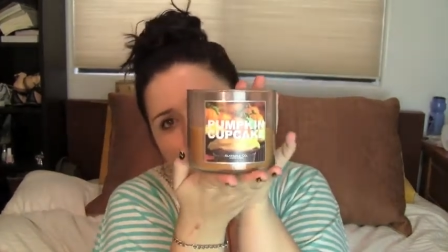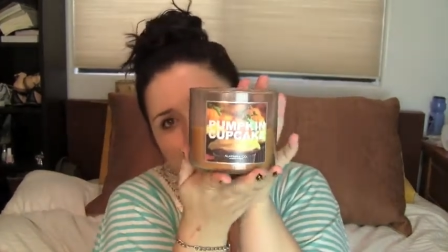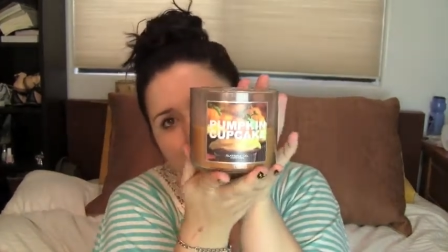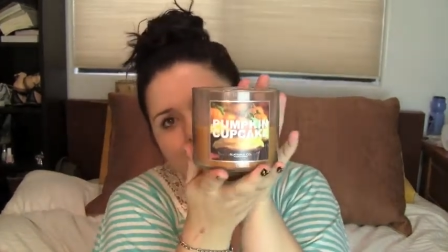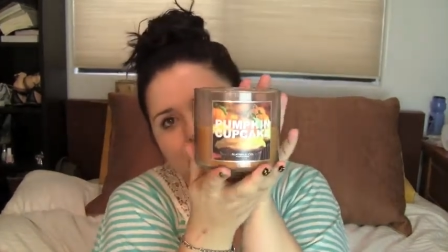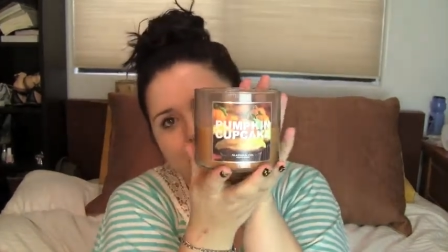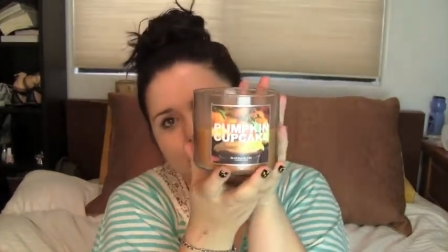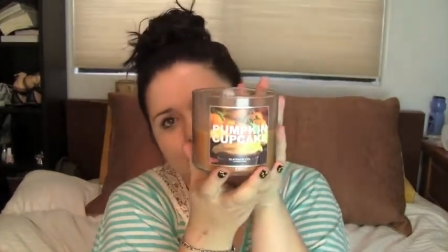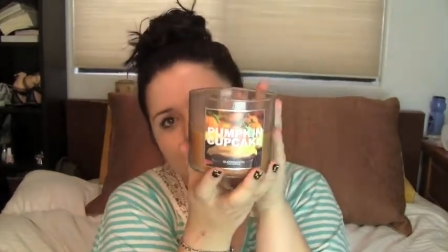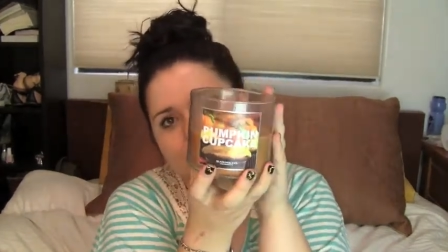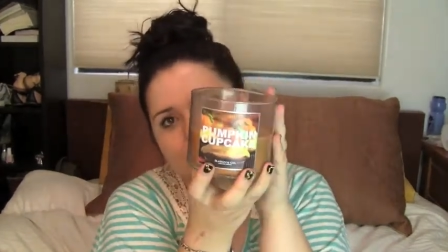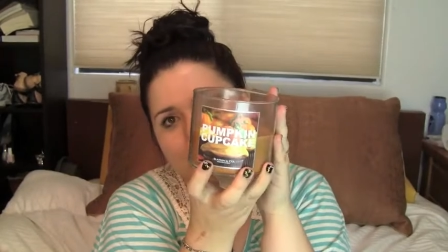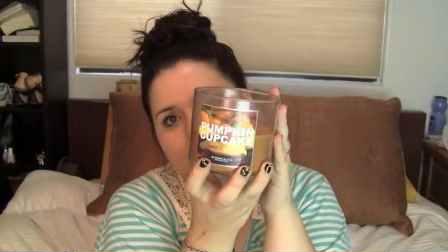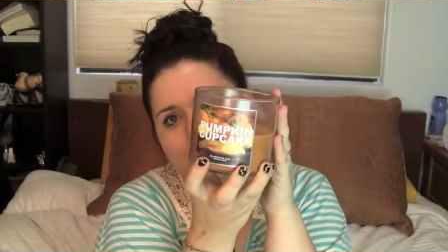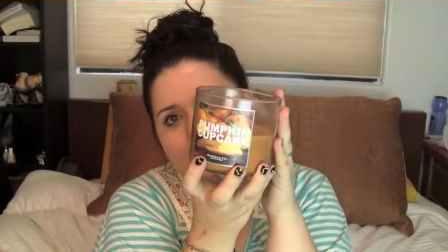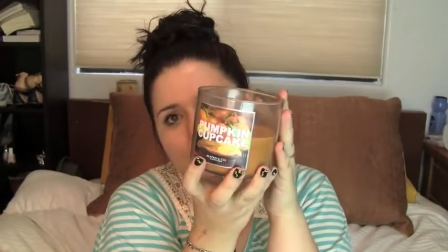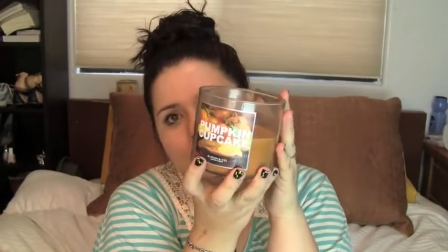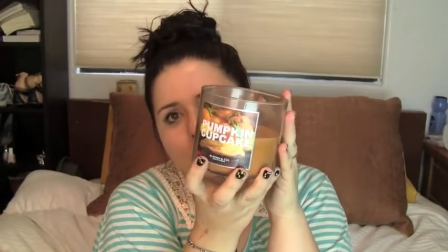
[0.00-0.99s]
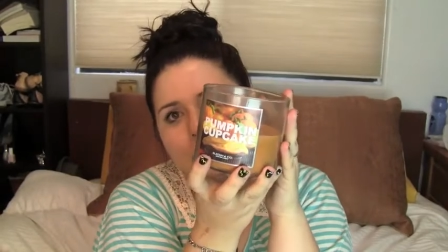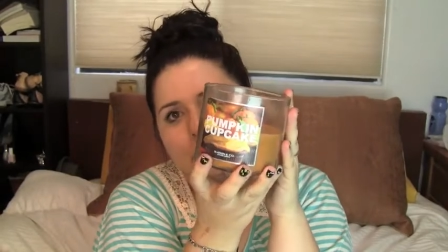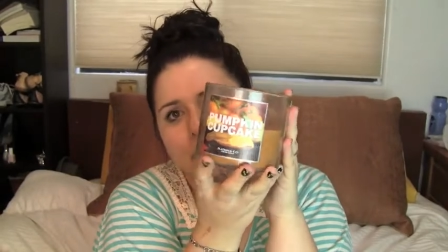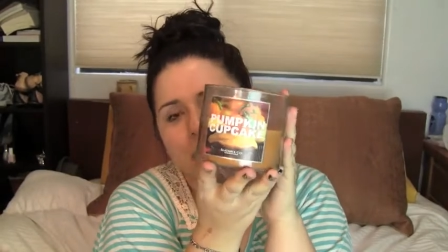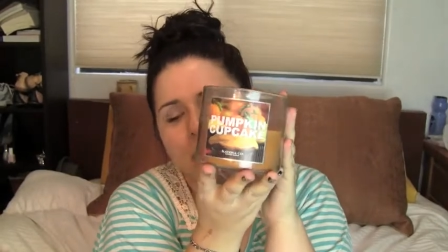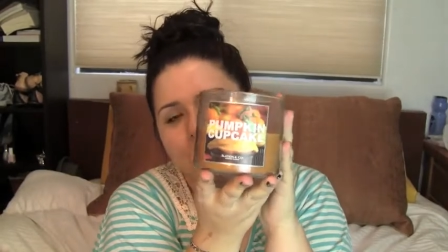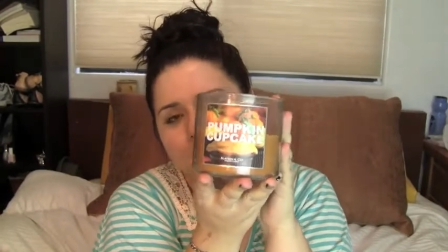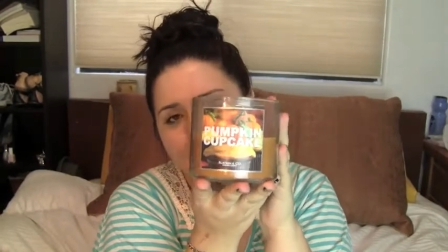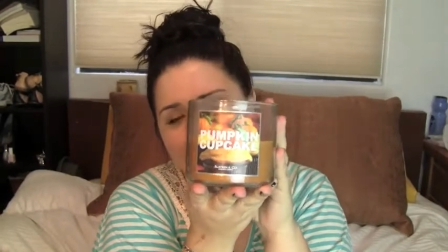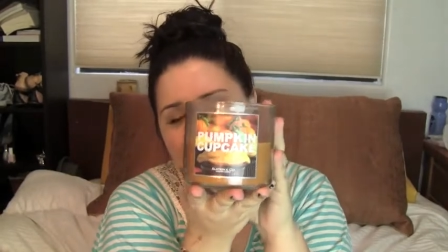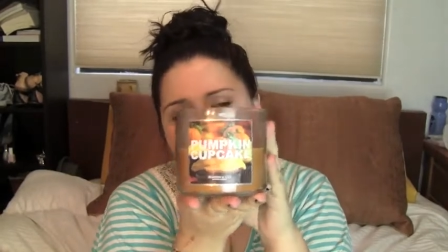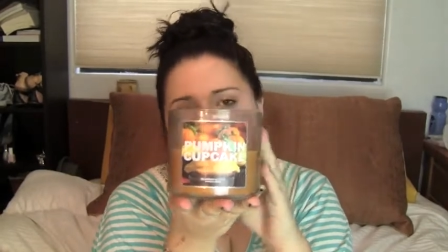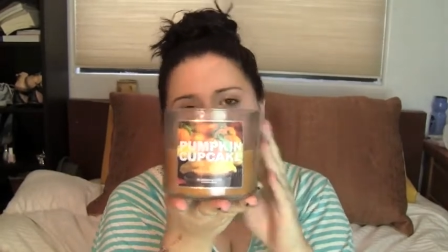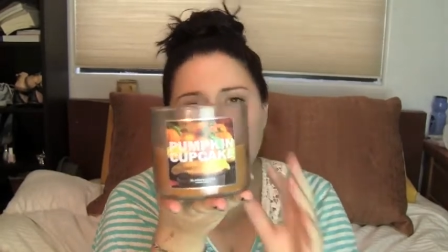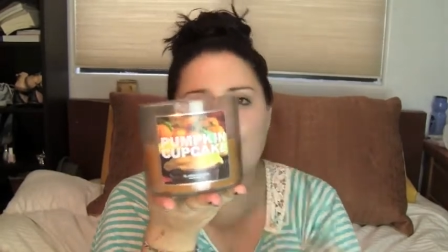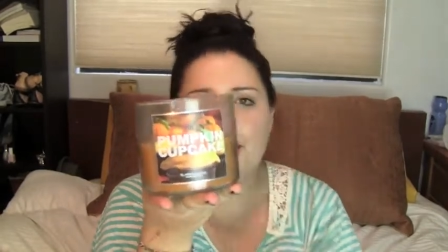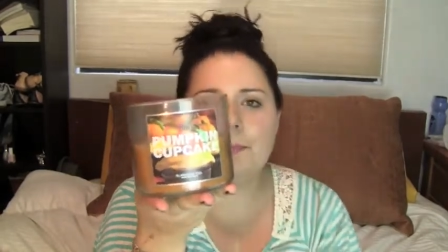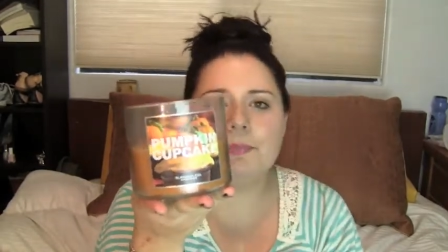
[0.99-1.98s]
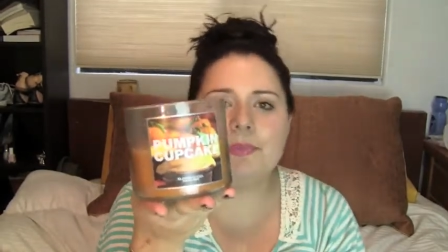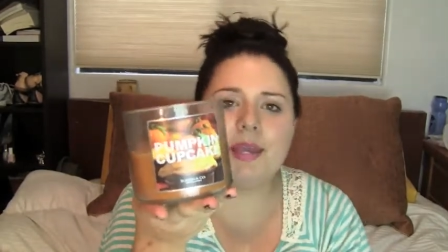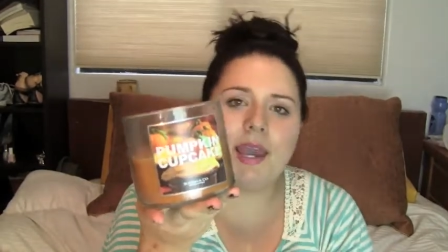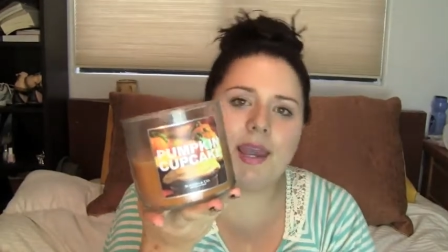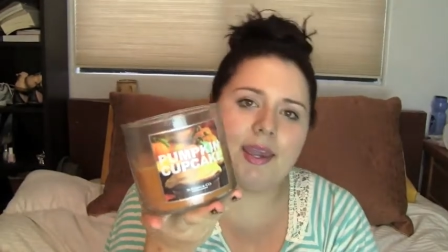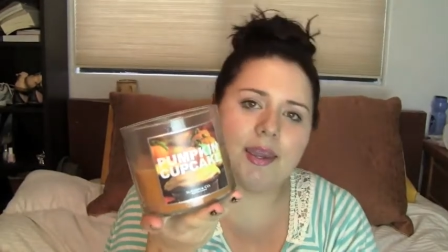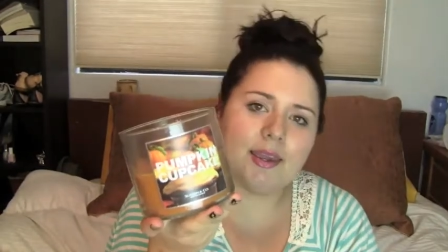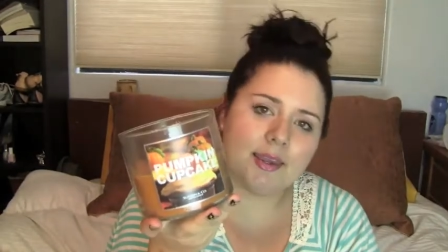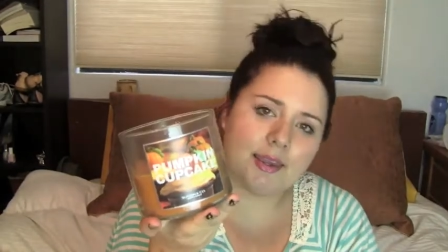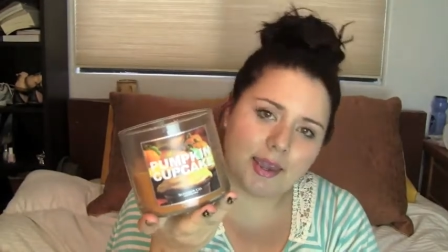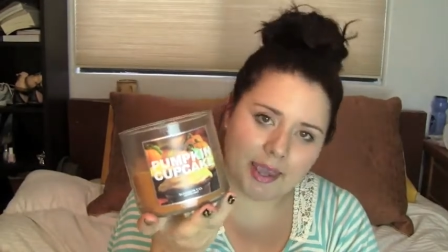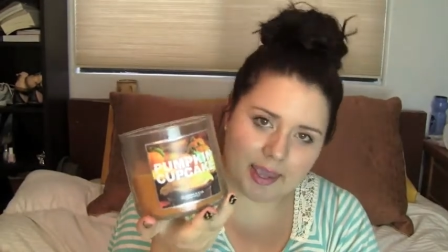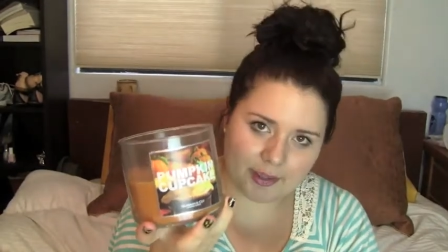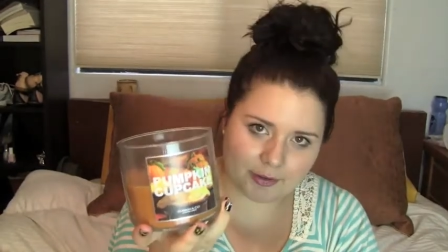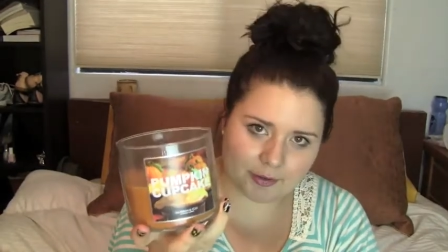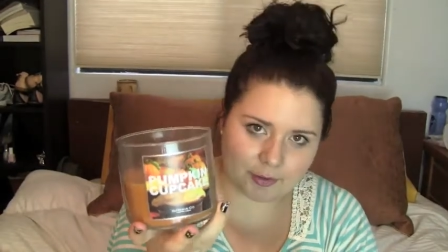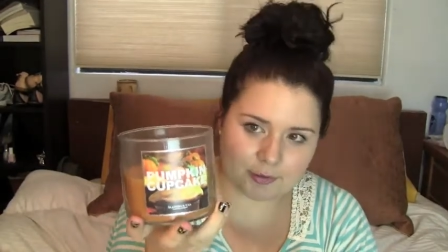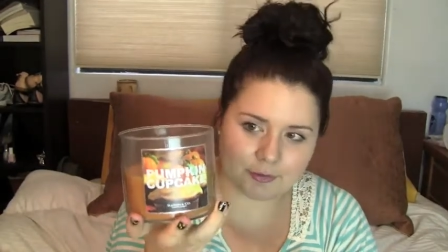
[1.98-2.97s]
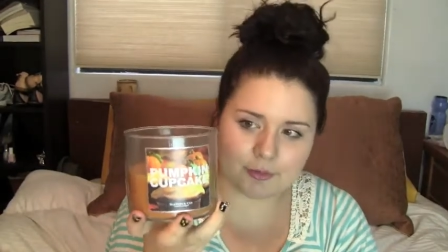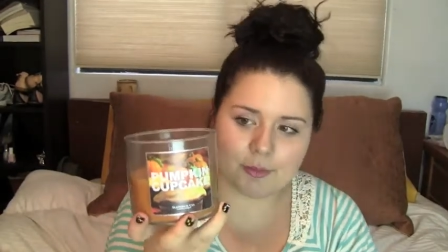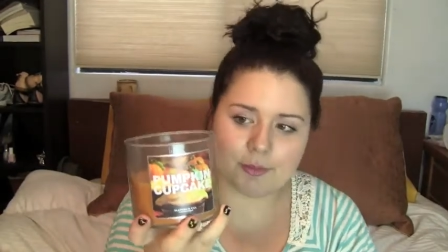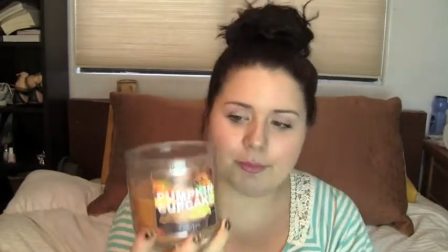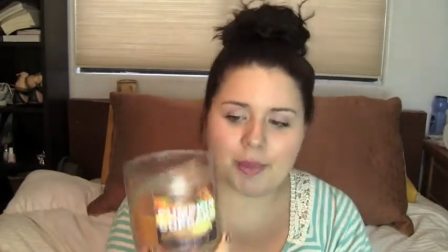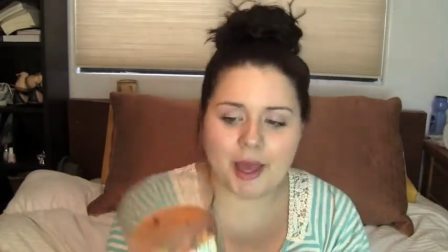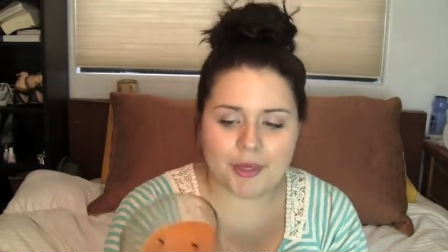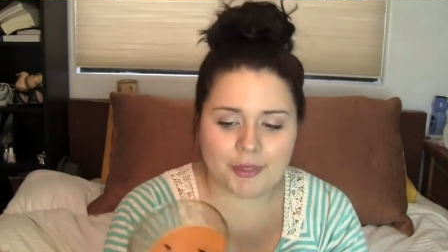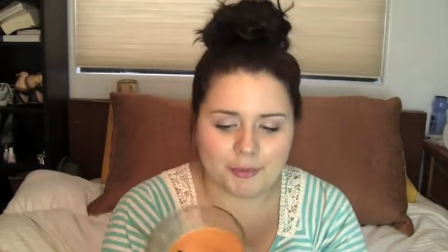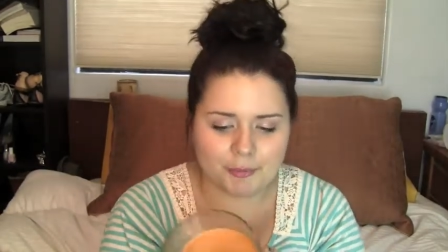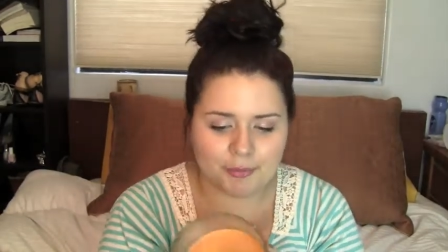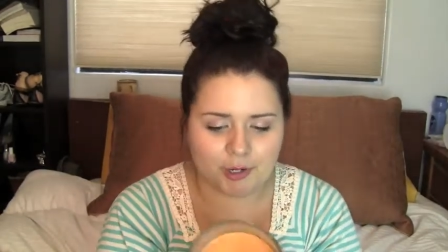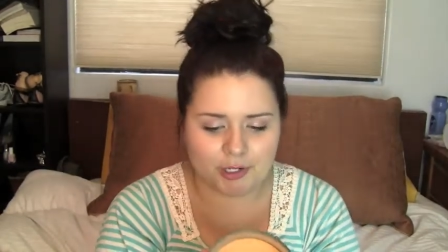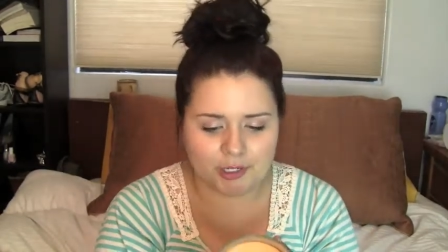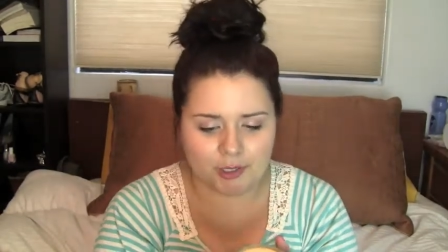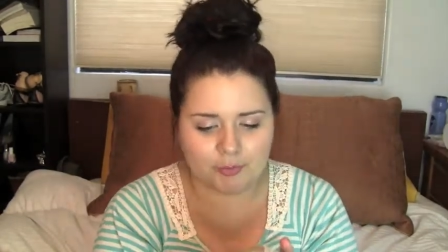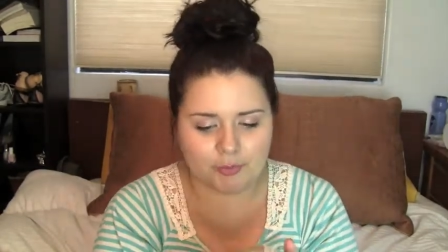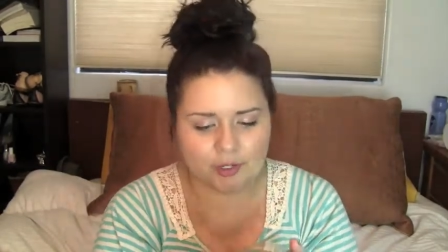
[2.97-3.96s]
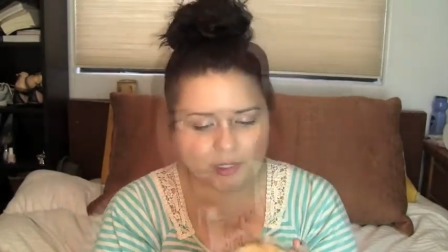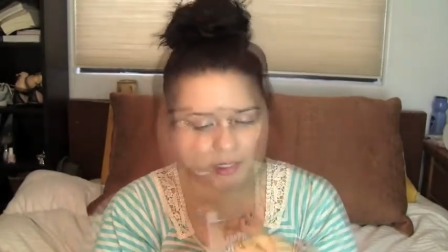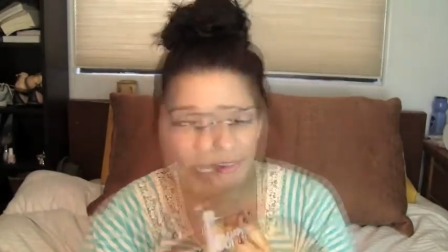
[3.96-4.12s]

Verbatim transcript: This is the pumpkin cupcake candle from Bath & Body Works.